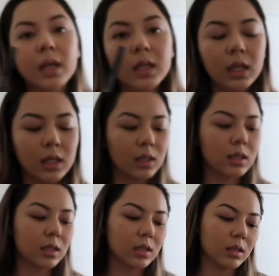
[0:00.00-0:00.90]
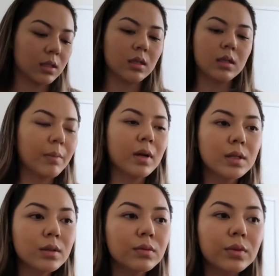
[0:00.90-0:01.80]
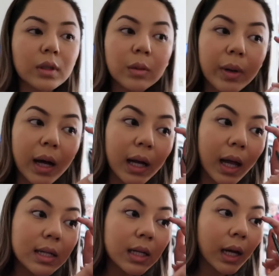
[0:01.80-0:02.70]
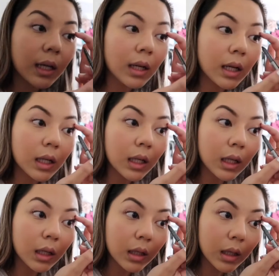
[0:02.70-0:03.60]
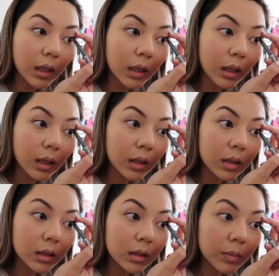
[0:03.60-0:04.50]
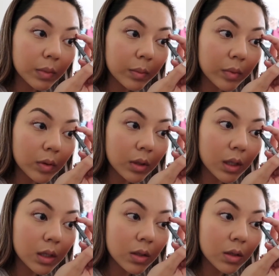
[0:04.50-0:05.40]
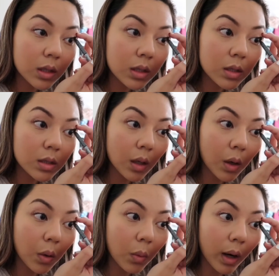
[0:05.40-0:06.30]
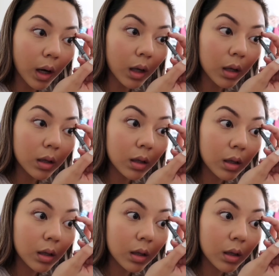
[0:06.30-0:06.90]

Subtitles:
NYX. I'm also really bad at tight lining. Like, some people can do this so well,